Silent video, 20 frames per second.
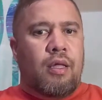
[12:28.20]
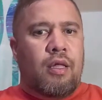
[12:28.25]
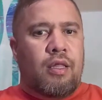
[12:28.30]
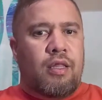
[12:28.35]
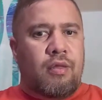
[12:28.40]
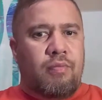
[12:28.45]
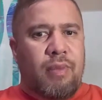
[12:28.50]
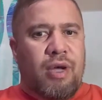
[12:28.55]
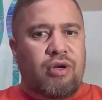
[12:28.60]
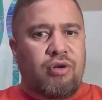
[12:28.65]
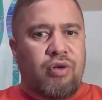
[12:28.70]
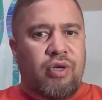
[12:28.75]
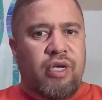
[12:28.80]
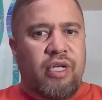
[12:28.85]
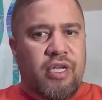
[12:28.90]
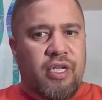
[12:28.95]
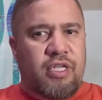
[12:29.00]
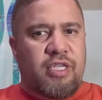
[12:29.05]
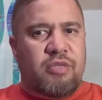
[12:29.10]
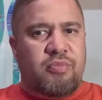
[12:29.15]
the
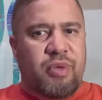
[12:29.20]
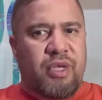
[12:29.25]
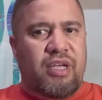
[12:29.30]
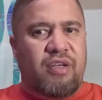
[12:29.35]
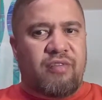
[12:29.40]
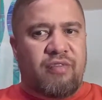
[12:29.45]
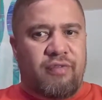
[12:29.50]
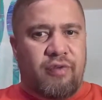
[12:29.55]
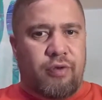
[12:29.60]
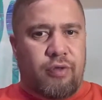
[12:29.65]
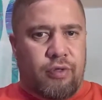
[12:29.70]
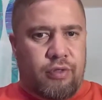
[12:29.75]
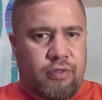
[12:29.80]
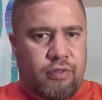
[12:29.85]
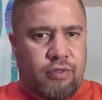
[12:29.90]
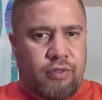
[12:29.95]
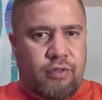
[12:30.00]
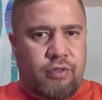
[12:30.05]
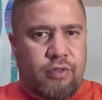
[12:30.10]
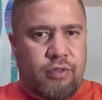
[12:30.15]
manuhiri speak
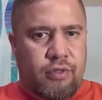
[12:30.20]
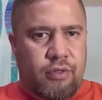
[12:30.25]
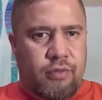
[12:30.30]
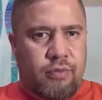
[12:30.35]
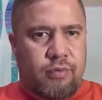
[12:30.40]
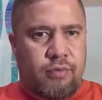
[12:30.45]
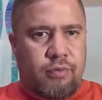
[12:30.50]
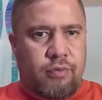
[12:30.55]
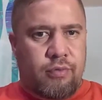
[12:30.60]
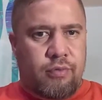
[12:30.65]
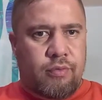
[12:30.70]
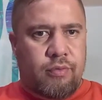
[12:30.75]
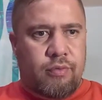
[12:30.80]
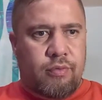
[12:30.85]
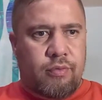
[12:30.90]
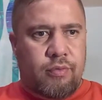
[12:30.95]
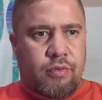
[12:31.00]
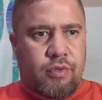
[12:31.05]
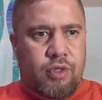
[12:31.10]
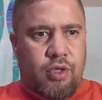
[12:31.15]
first.
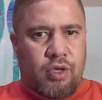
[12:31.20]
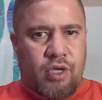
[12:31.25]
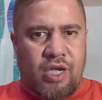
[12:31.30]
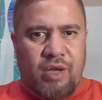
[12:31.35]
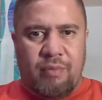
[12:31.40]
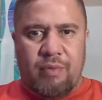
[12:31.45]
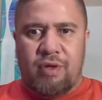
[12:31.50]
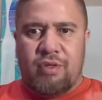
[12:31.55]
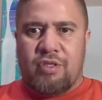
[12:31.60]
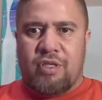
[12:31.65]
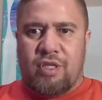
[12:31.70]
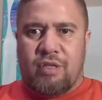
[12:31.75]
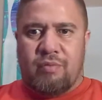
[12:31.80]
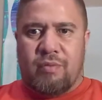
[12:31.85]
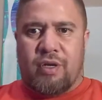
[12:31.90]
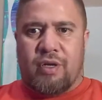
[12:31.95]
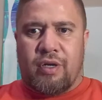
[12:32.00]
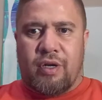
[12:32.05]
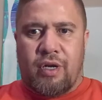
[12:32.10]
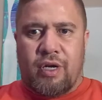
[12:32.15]
So you come onto the
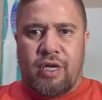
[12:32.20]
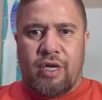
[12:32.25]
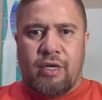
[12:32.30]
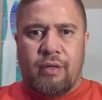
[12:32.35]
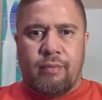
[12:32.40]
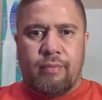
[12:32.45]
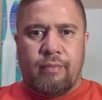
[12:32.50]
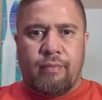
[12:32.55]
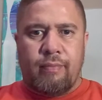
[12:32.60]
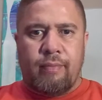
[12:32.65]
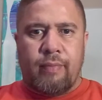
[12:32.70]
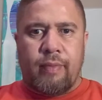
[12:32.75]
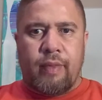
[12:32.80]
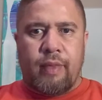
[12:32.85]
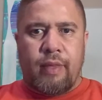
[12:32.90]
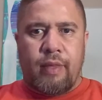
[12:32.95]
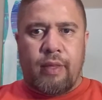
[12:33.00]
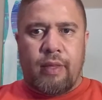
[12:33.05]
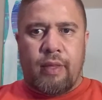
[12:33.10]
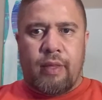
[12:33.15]
marae
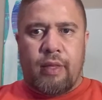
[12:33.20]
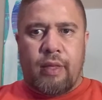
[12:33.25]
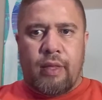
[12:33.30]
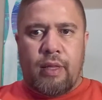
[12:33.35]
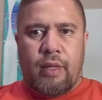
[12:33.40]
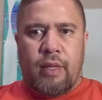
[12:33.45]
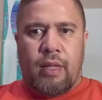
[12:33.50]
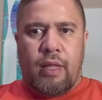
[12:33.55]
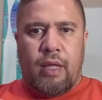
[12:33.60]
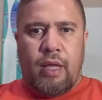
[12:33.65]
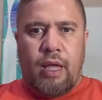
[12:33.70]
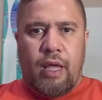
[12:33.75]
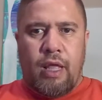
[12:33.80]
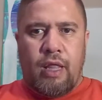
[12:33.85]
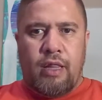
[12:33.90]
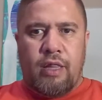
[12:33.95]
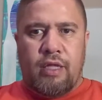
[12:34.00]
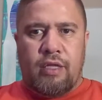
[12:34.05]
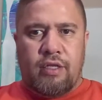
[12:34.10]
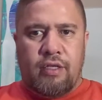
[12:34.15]

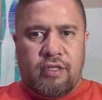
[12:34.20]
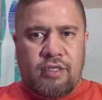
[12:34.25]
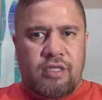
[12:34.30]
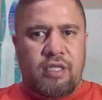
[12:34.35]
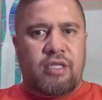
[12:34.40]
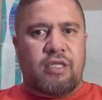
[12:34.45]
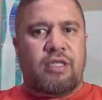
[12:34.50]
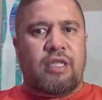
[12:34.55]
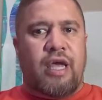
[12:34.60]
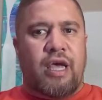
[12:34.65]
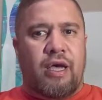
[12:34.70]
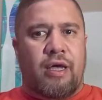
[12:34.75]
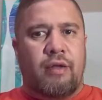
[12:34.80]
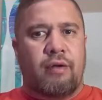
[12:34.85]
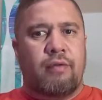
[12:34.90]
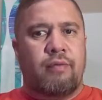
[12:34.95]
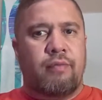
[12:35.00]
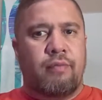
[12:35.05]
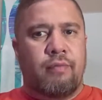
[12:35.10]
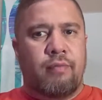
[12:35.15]
and then you sit
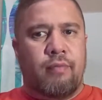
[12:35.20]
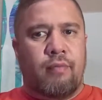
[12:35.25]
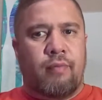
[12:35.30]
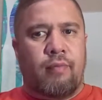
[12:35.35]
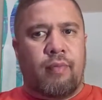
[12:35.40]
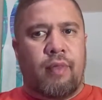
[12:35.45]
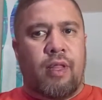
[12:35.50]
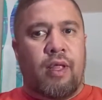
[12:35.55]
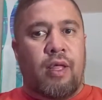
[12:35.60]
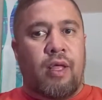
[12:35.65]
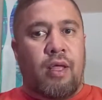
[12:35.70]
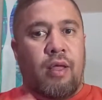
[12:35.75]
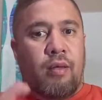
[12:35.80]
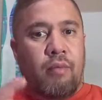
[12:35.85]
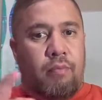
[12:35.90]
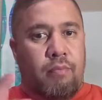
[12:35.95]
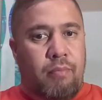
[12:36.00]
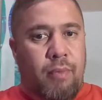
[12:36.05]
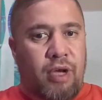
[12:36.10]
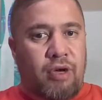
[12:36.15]
down.
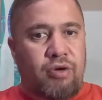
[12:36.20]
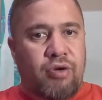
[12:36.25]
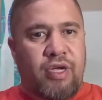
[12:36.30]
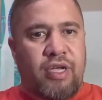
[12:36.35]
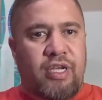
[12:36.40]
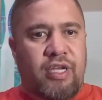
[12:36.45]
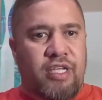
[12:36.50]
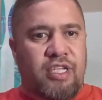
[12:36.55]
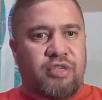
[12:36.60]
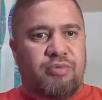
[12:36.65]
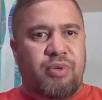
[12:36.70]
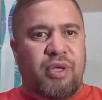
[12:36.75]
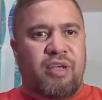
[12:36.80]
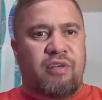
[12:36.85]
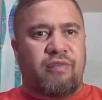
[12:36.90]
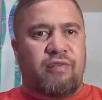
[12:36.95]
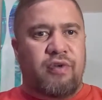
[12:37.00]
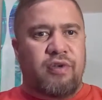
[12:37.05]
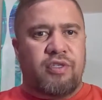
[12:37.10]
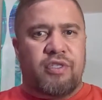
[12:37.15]
Manuhiri
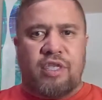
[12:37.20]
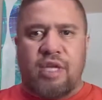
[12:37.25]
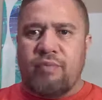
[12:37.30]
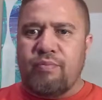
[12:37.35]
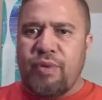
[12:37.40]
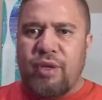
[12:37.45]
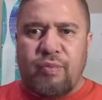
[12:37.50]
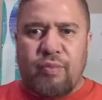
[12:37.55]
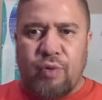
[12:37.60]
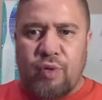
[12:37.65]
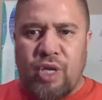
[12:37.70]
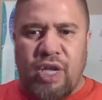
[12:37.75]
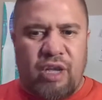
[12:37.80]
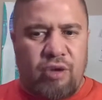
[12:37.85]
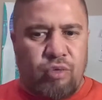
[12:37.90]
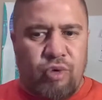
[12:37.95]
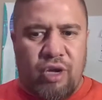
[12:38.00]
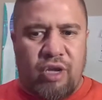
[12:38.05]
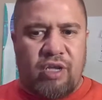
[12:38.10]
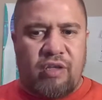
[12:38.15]
speak first, and people
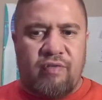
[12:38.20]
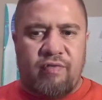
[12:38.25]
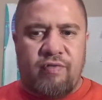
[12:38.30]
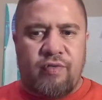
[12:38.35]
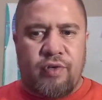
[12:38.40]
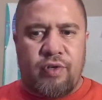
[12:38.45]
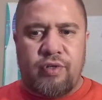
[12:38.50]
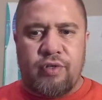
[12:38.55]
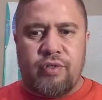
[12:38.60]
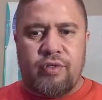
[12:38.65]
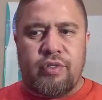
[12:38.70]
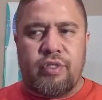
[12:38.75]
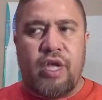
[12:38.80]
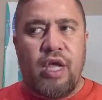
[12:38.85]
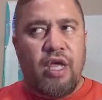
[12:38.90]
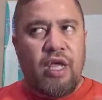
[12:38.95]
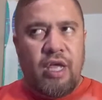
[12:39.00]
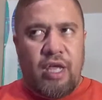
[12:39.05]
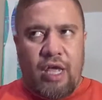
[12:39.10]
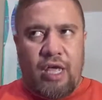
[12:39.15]
get quite confused.
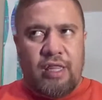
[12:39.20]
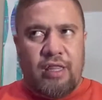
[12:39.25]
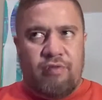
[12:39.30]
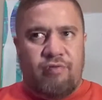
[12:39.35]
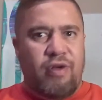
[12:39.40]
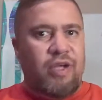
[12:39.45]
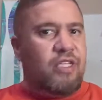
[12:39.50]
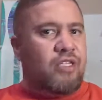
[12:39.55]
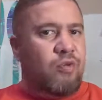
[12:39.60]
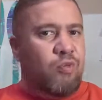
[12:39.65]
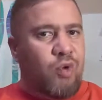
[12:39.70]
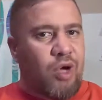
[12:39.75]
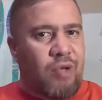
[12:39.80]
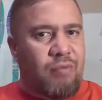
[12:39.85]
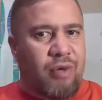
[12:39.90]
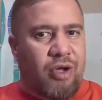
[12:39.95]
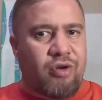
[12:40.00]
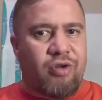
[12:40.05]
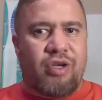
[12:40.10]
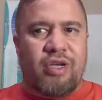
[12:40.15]
And the reason why
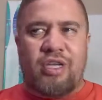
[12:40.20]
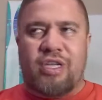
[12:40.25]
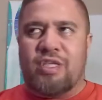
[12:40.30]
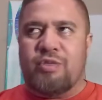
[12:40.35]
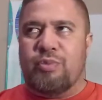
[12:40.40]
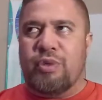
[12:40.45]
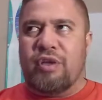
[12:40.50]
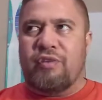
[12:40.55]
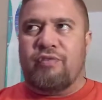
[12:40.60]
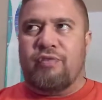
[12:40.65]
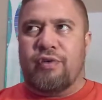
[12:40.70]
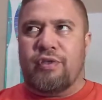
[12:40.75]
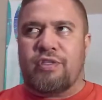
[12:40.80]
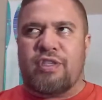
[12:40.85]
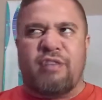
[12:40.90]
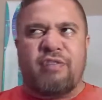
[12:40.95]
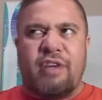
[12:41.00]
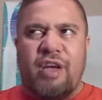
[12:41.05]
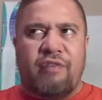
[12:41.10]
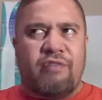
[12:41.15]
manuhiri speak
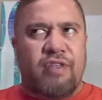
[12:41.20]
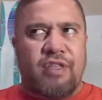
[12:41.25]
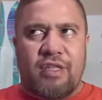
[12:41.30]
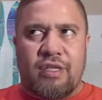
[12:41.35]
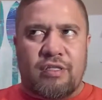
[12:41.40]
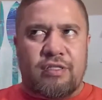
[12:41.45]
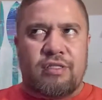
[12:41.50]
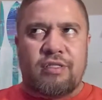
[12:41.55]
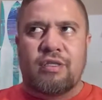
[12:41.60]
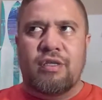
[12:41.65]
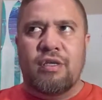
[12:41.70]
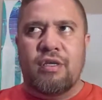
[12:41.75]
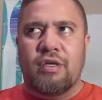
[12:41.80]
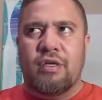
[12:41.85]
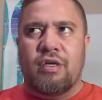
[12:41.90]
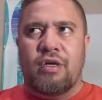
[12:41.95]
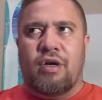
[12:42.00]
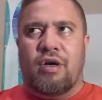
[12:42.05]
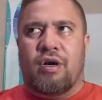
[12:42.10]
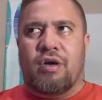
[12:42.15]
first, I've covered this
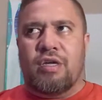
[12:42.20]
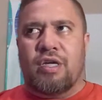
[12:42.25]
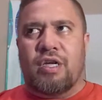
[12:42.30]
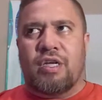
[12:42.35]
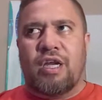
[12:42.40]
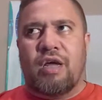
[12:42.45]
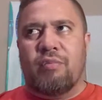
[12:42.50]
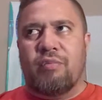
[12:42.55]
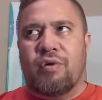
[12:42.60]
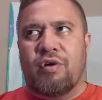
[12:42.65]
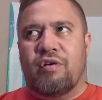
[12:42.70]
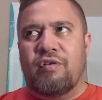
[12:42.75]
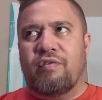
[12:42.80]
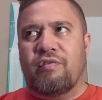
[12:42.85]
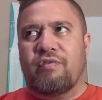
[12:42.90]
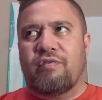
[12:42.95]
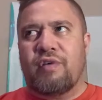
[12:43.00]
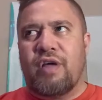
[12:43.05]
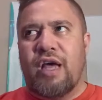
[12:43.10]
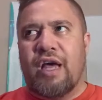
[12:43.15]
on a number
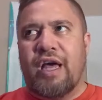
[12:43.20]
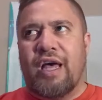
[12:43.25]
of